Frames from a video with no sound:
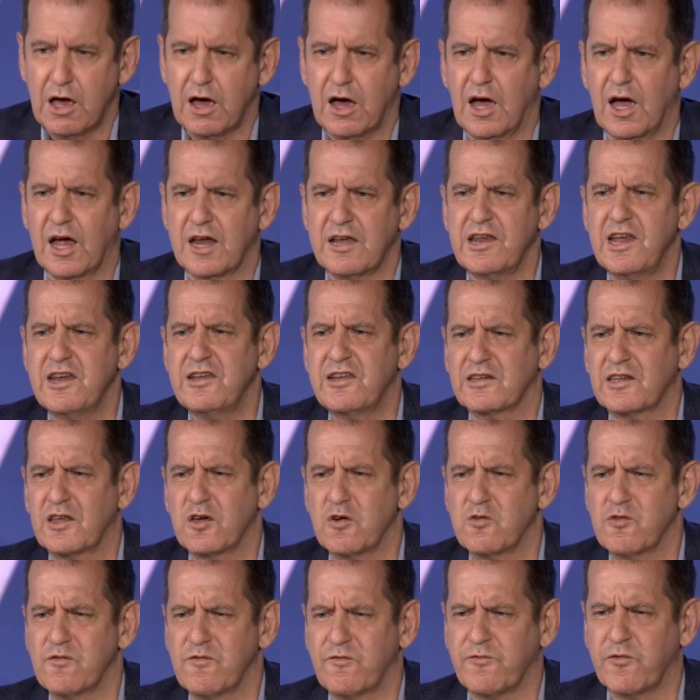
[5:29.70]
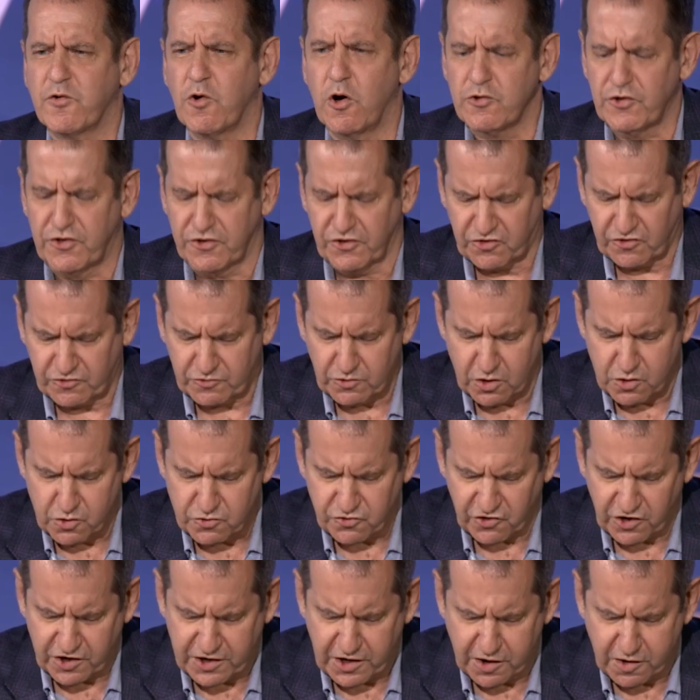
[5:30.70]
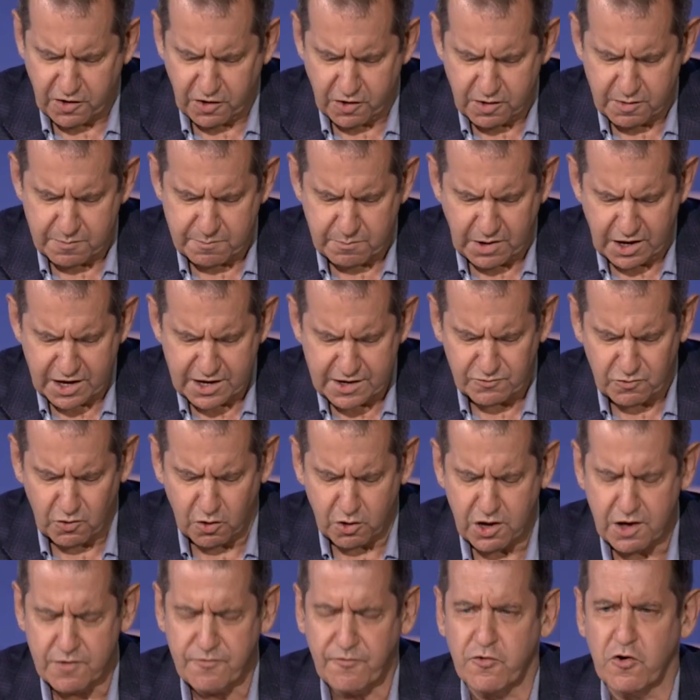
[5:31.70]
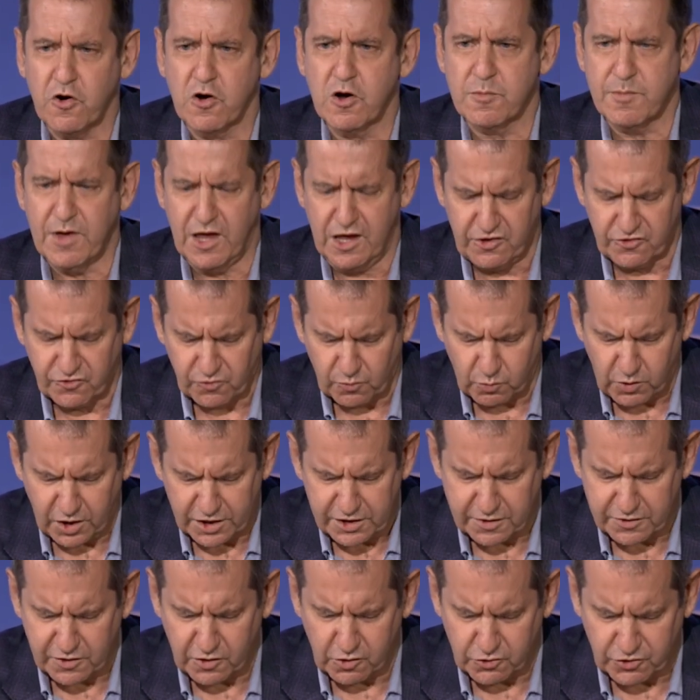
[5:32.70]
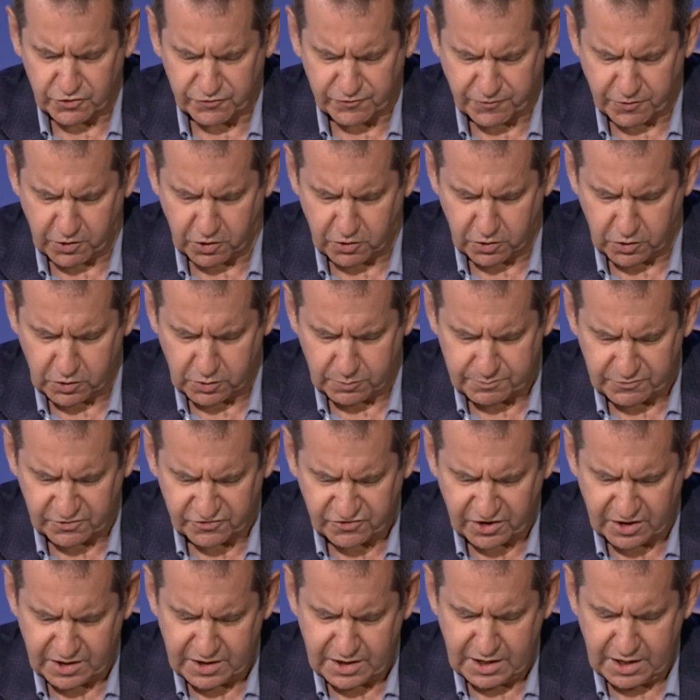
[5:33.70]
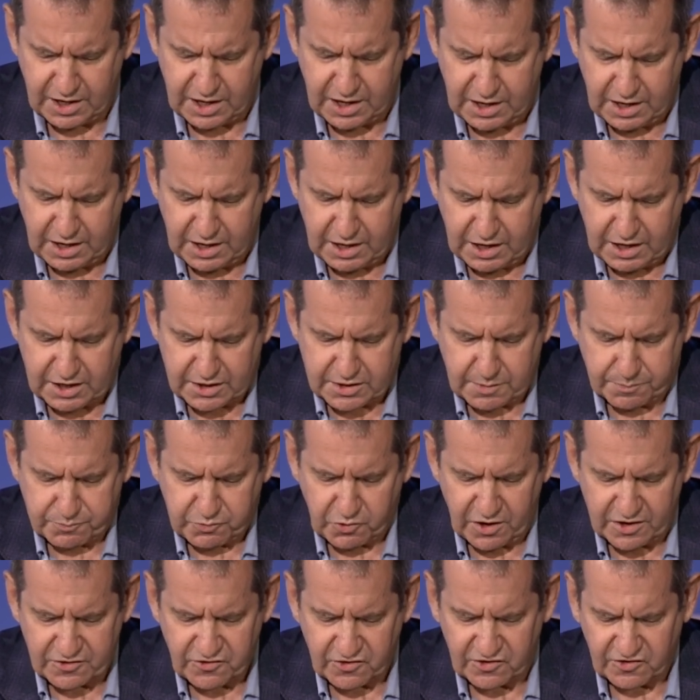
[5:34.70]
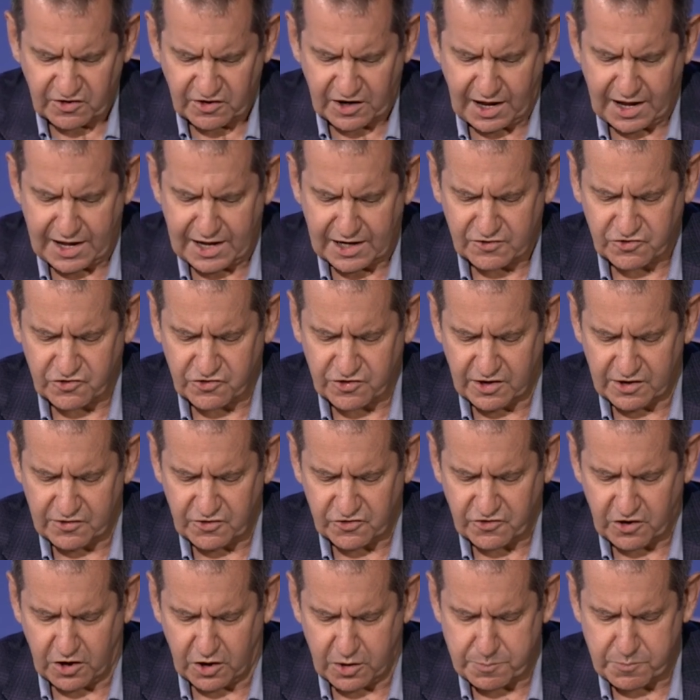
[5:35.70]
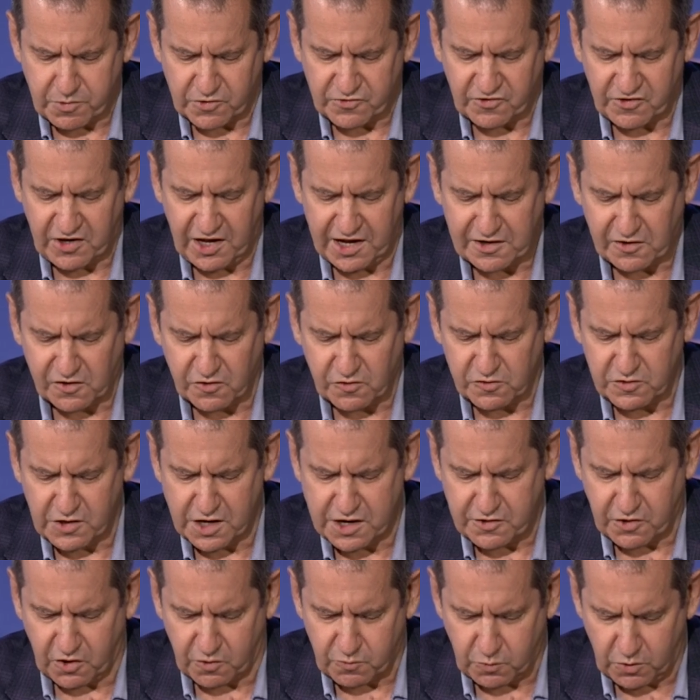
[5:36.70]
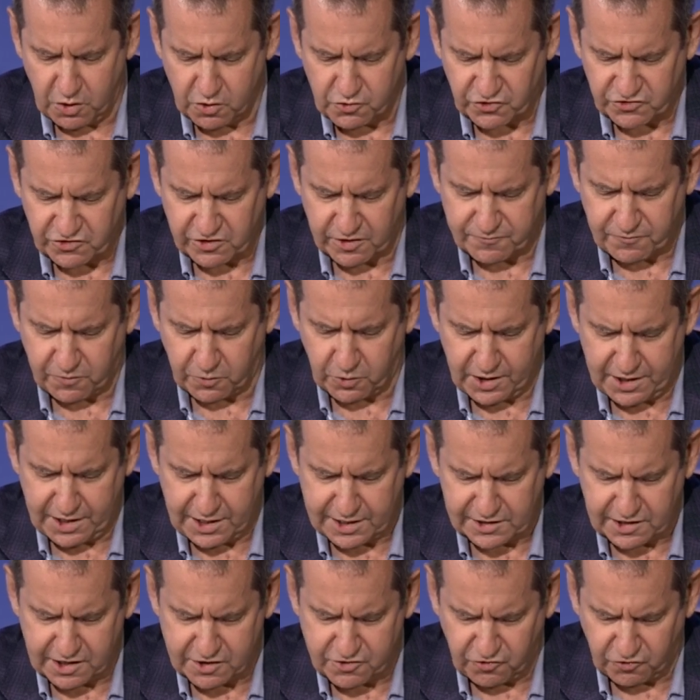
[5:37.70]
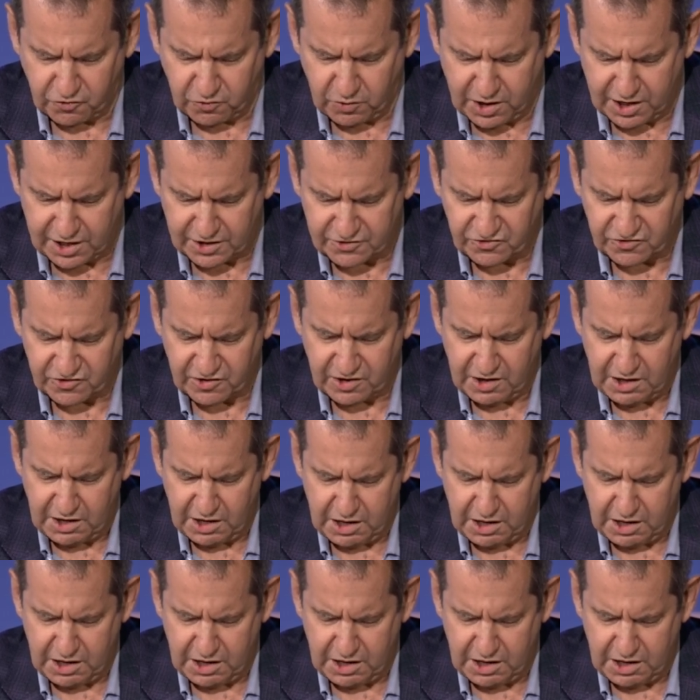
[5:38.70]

I need to do full disclosure here. My law firm is one of those firms. The president's actions are particularly corrosive for antitrust.